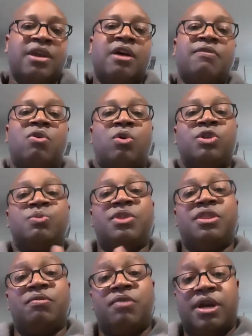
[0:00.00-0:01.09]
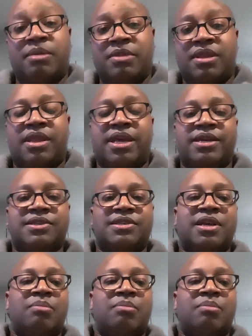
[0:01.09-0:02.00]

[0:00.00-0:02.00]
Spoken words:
of course with the rum that is